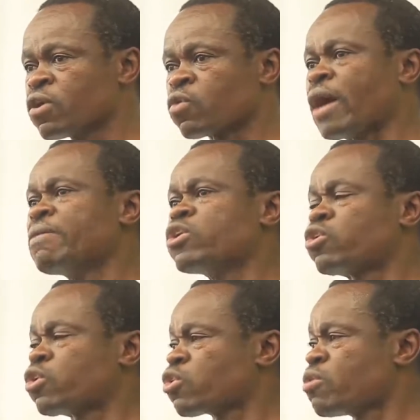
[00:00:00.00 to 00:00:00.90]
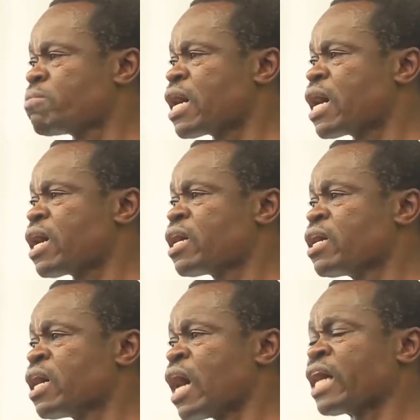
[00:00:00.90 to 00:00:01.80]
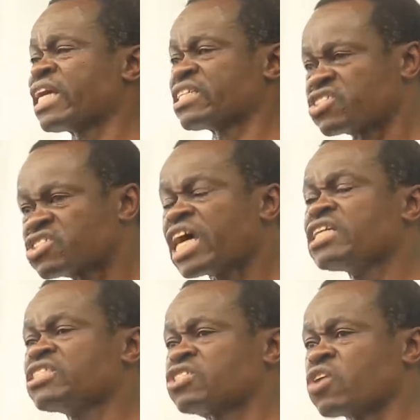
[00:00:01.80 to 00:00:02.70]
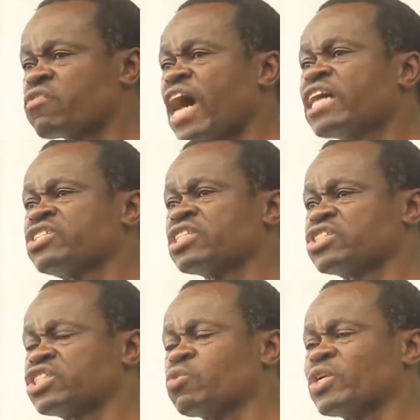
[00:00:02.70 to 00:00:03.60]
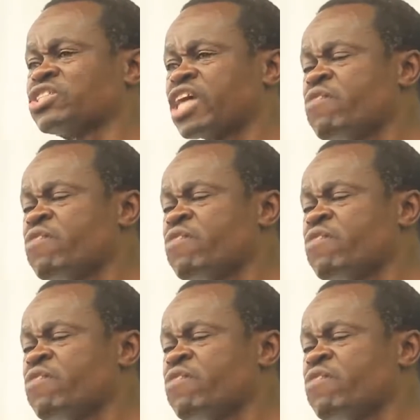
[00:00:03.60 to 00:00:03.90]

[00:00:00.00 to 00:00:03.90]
Kwame Nkrumah had a sense of urgency which